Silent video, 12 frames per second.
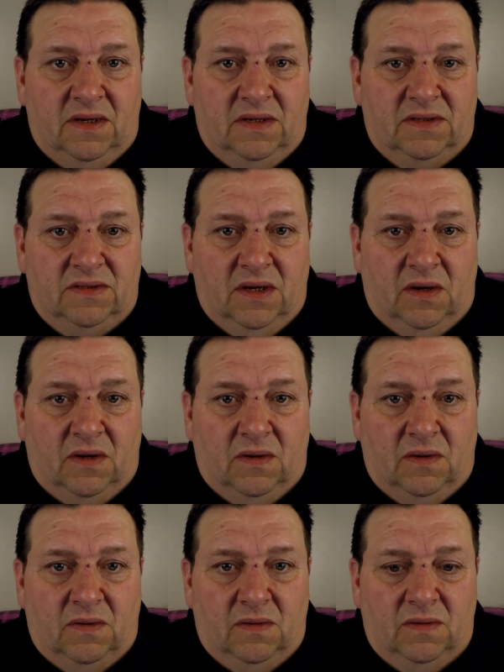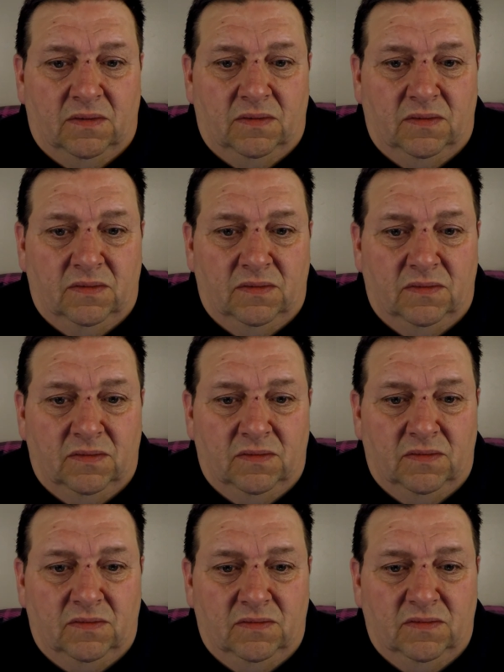So
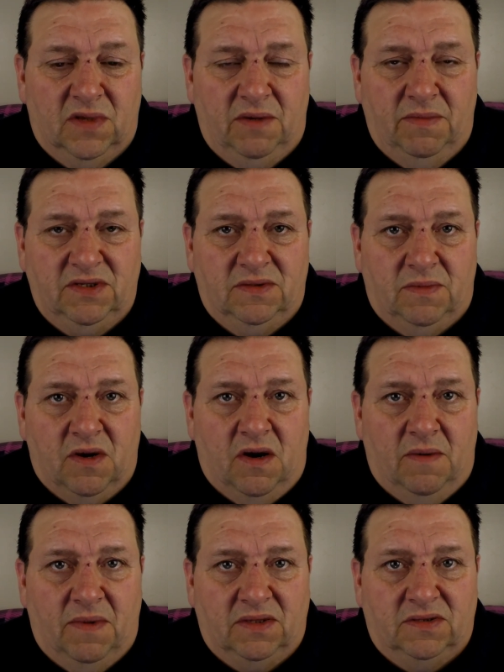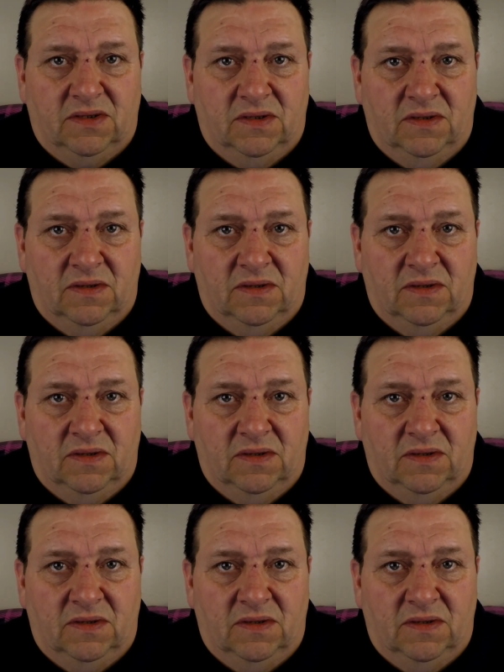leave me some comments.